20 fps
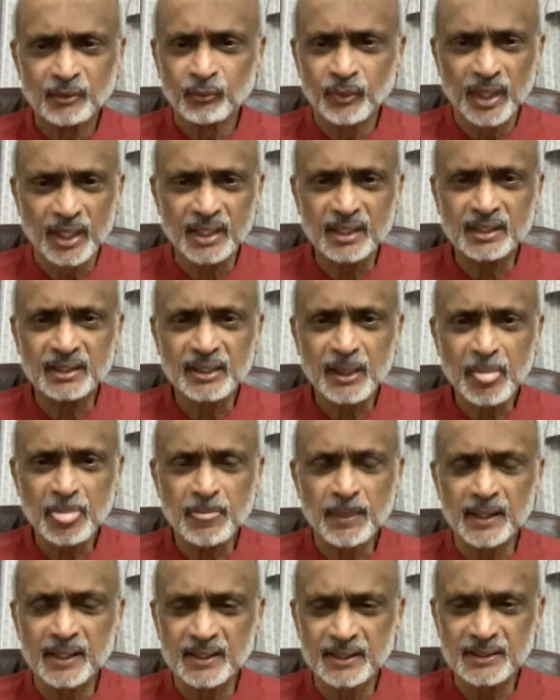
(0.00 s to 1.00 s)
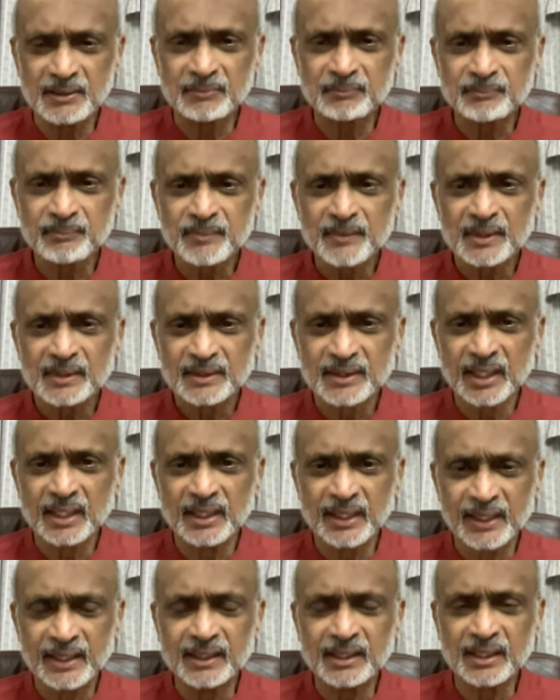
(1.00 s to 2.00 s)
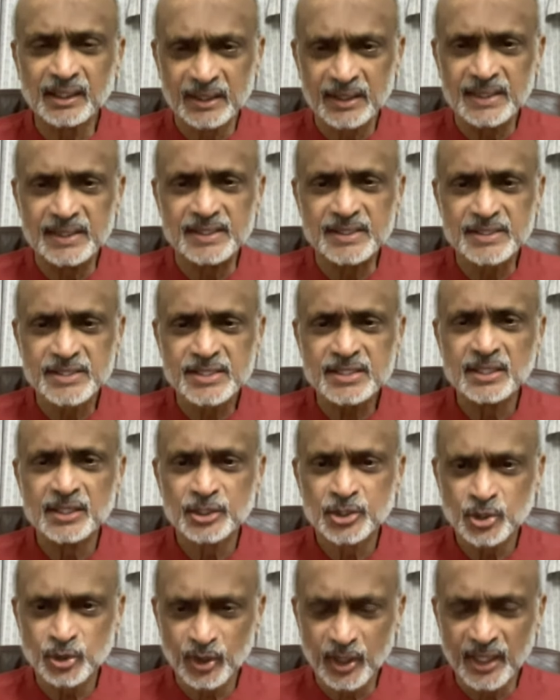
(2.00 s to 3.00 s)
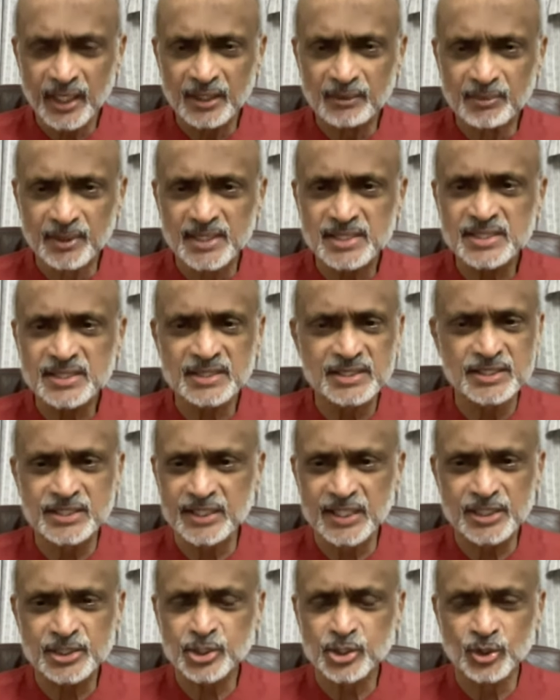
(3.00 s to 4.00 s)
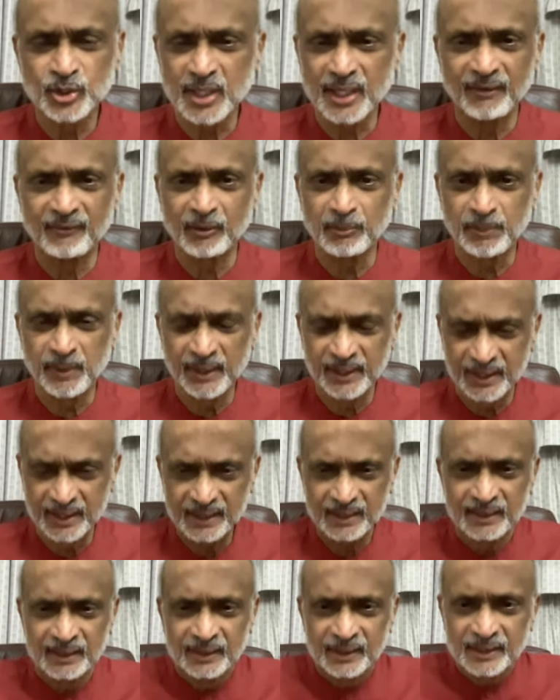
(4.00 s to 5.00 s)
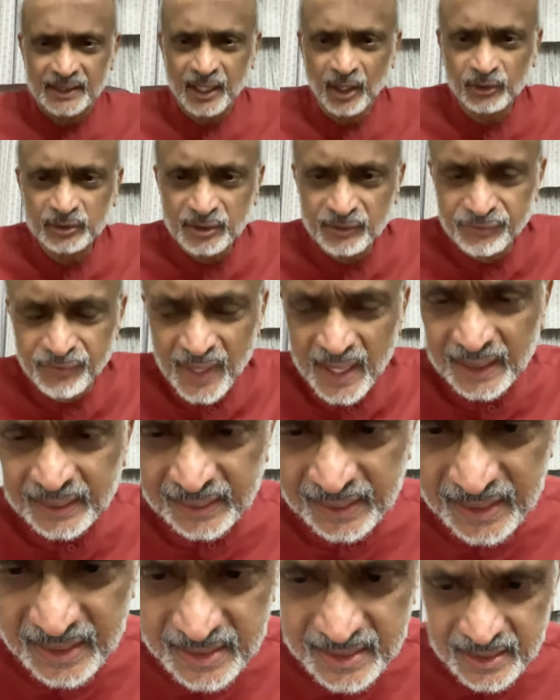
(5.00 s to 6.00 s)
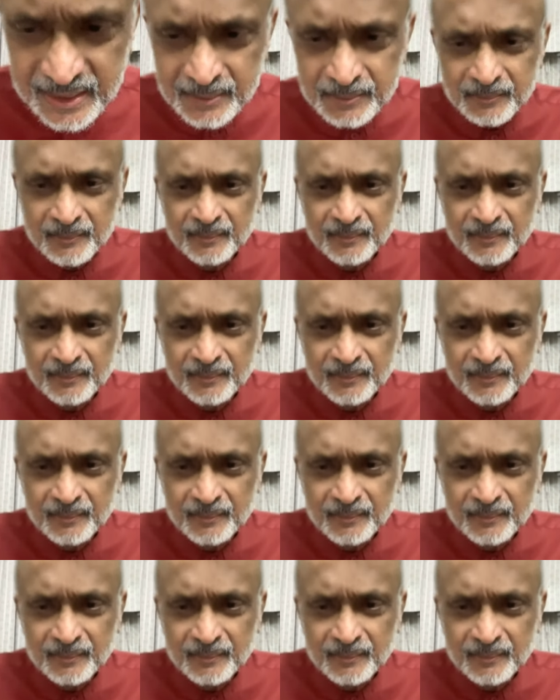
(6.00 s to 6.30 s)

well, the, the link leads to elements in GHQ Rawalpindi. Now, the fact is